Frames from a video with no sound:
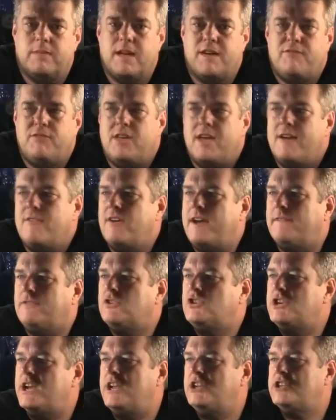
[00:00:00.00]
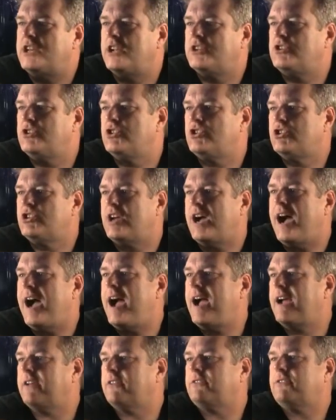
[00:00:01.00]
Now, if you ever have to change out your
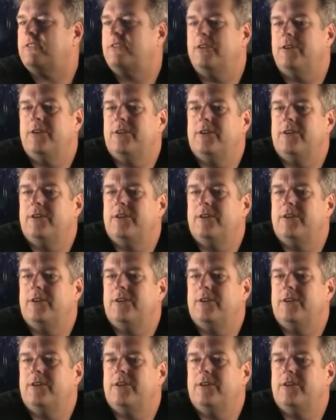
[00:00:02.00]
shocks,